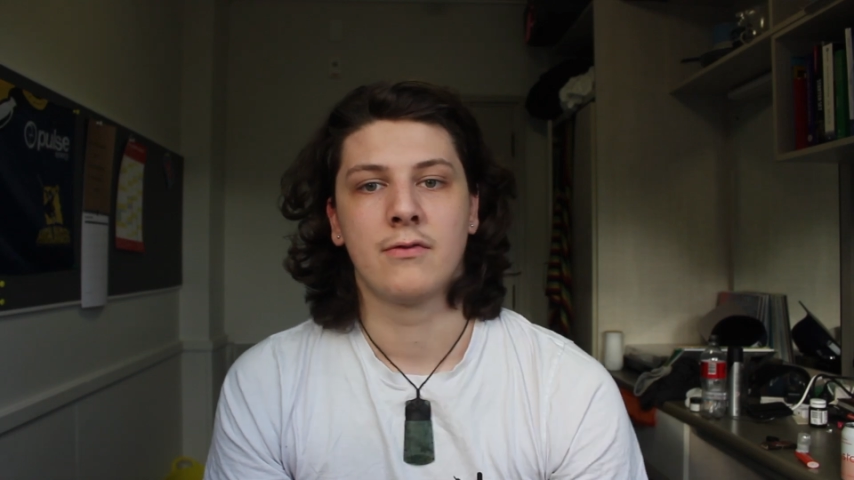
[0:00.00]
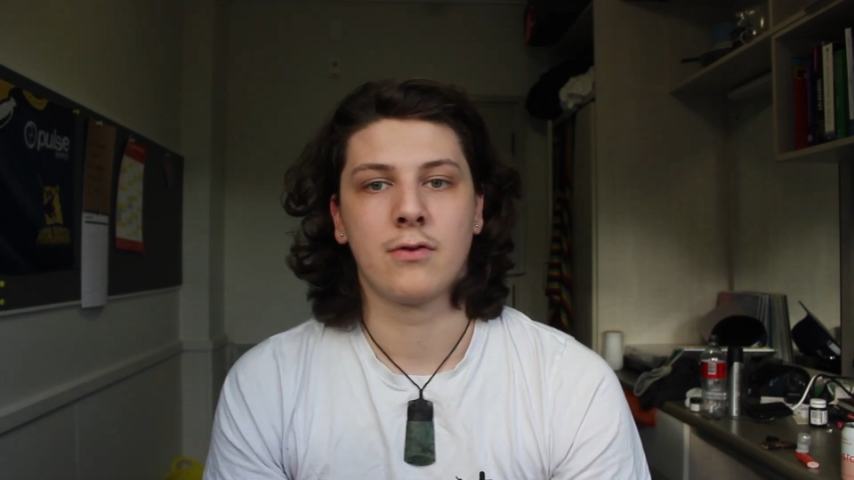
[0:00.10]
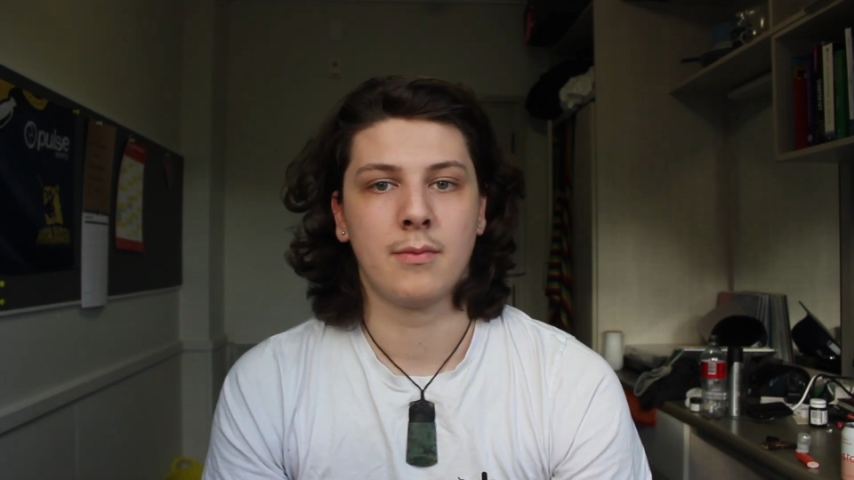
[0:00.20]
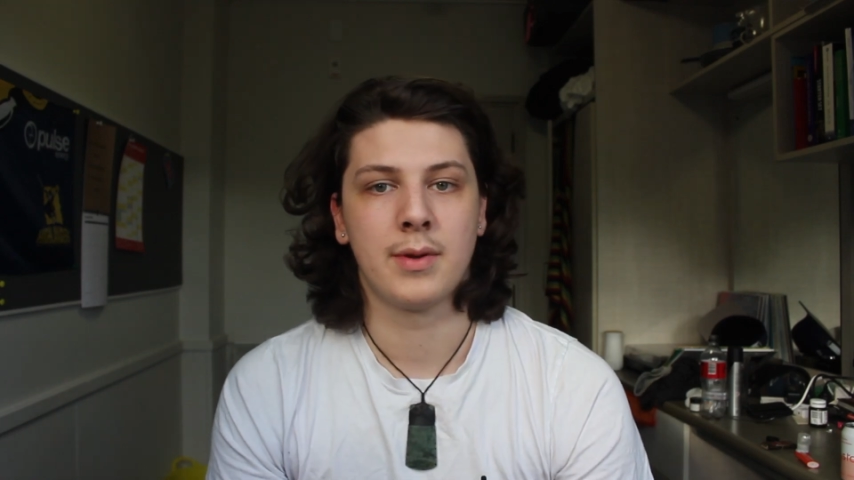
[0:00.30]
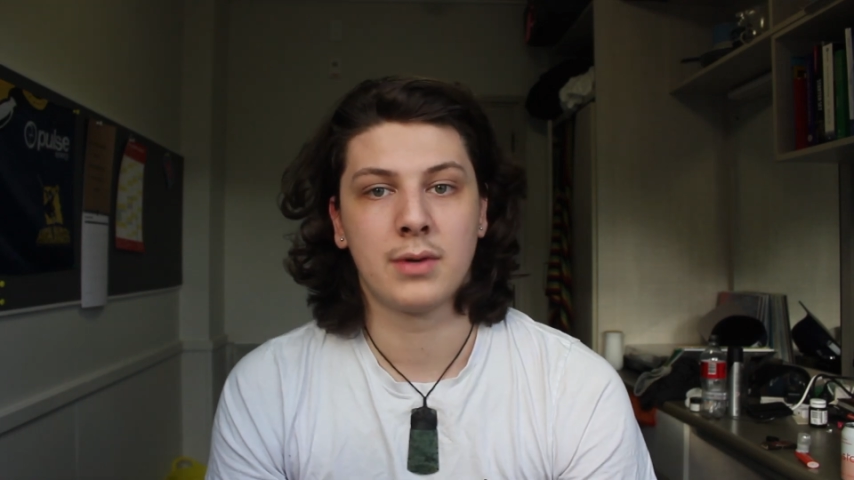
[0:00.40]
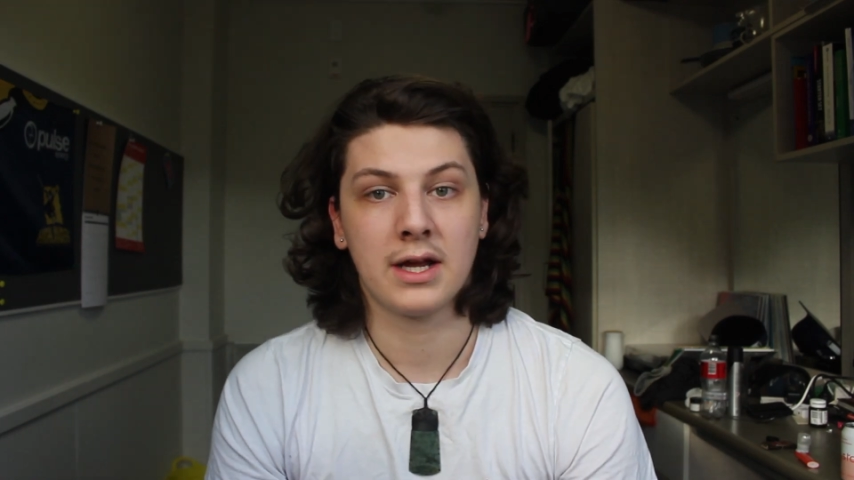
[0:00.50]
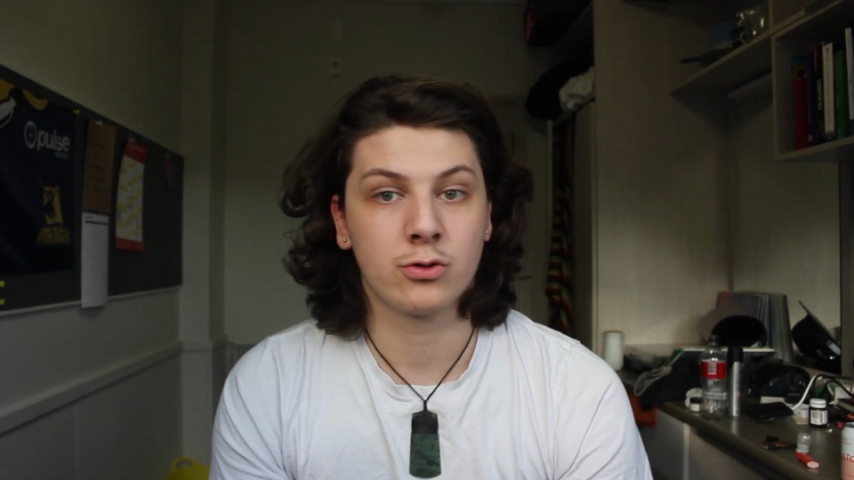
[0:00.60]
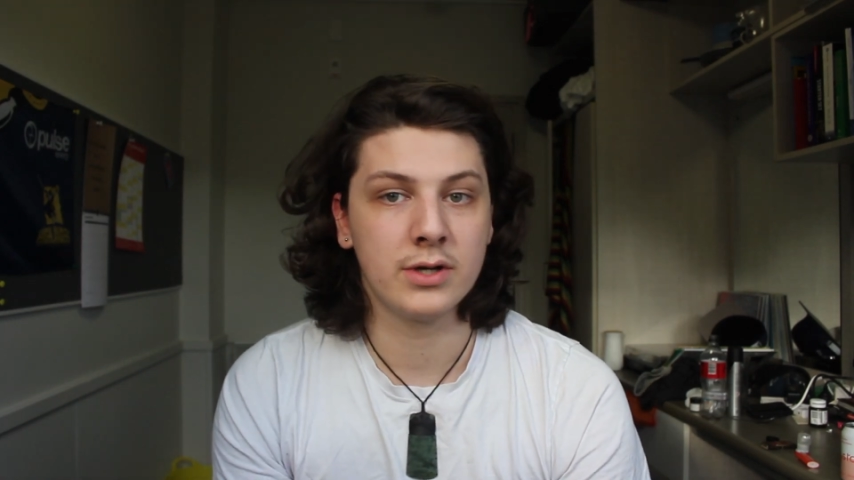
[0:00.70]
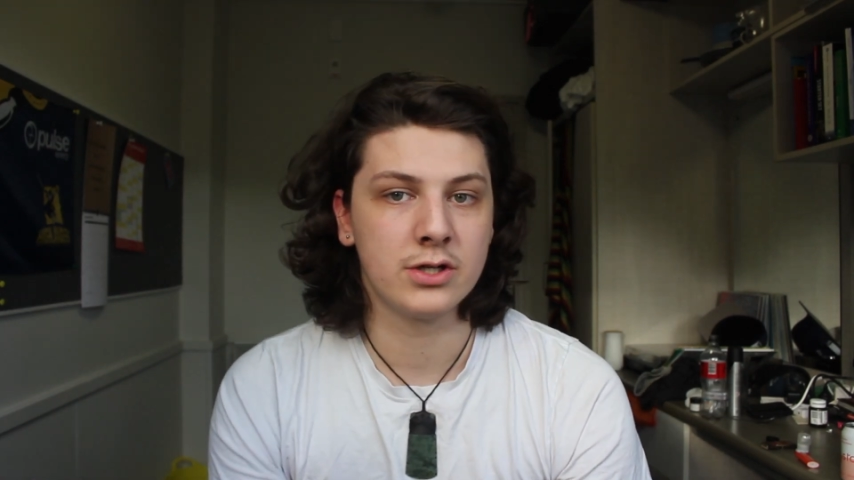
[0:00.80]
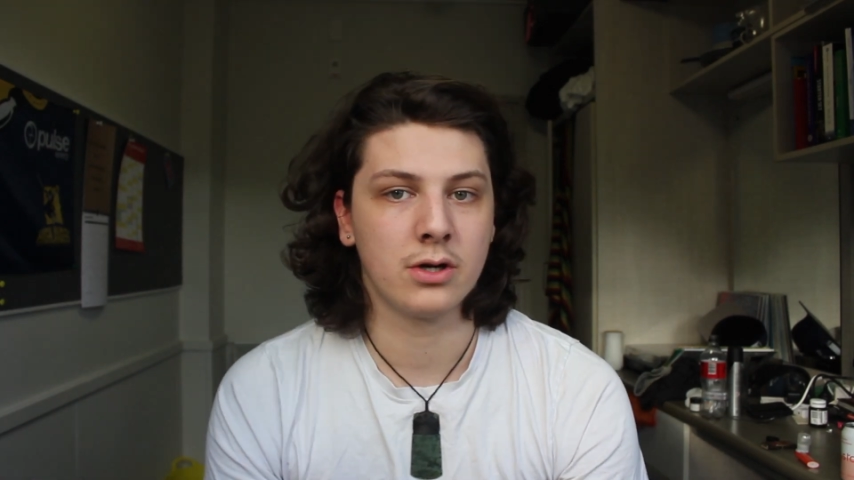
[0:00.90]
from people like
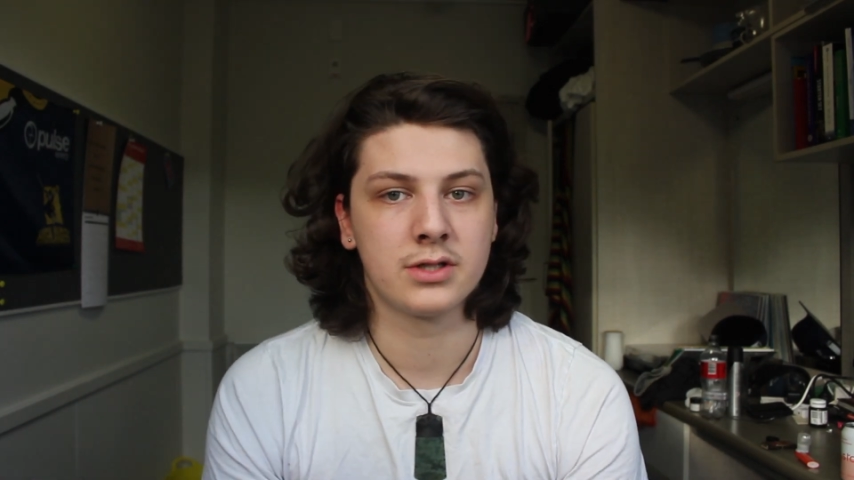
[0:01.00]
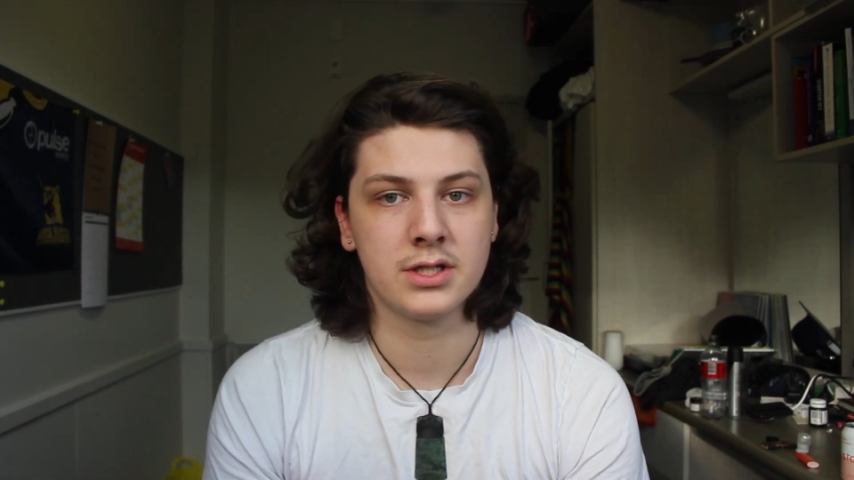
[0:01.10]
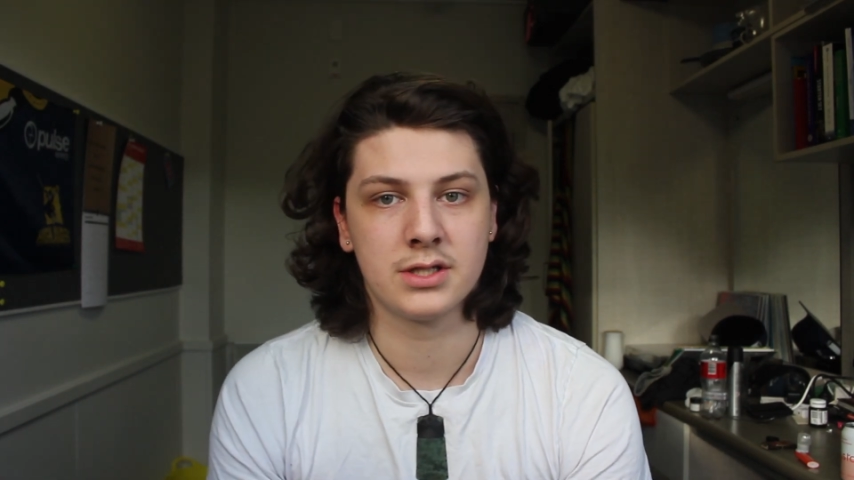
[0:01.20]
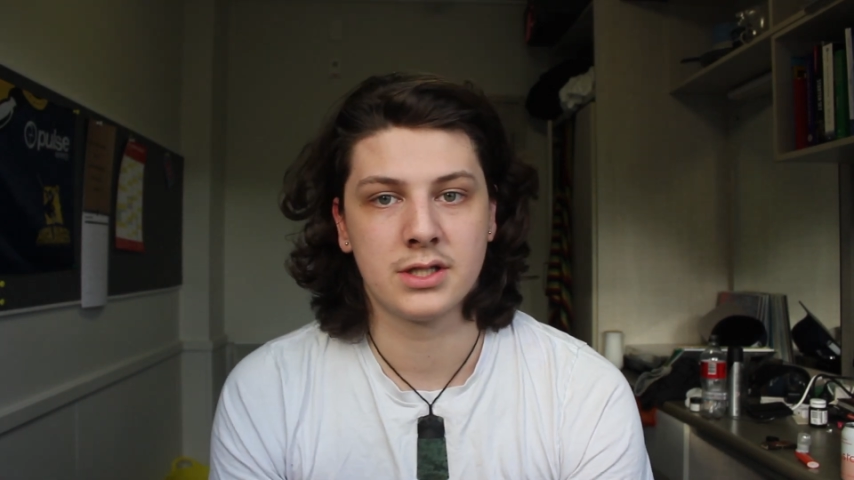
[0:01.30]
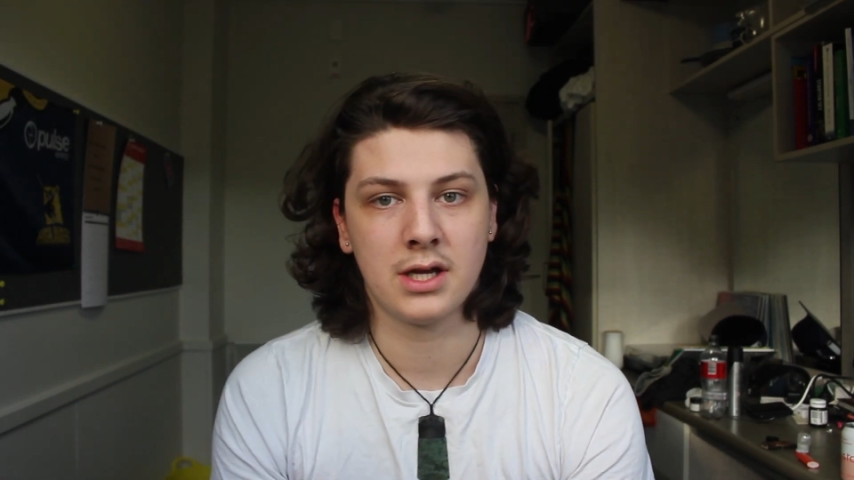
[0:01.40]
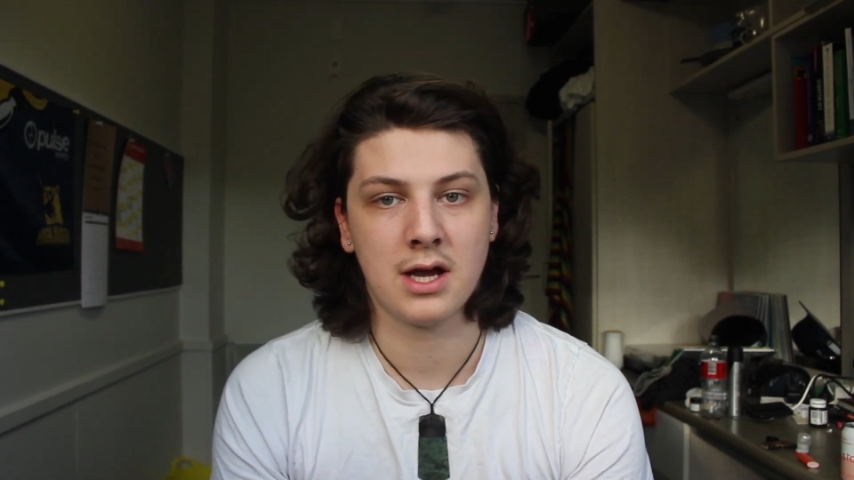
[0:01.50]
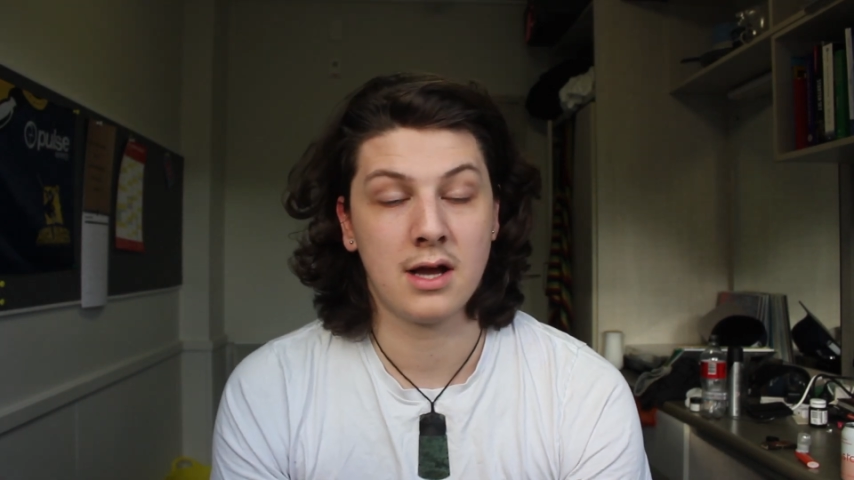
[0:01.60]
Green Doctors,